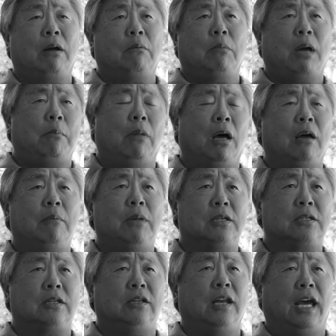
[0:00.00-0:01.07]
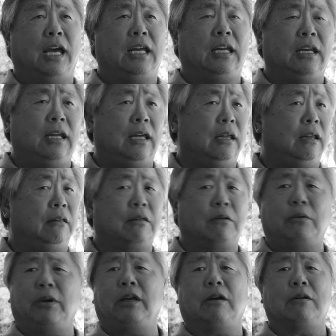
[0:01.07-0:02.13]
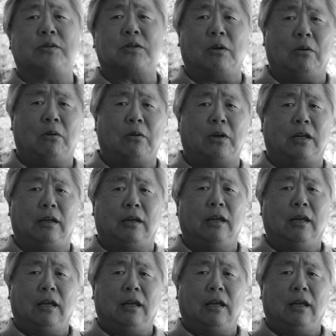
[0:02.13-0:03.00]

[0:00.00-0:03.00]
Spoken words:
my mom is 93 years old, and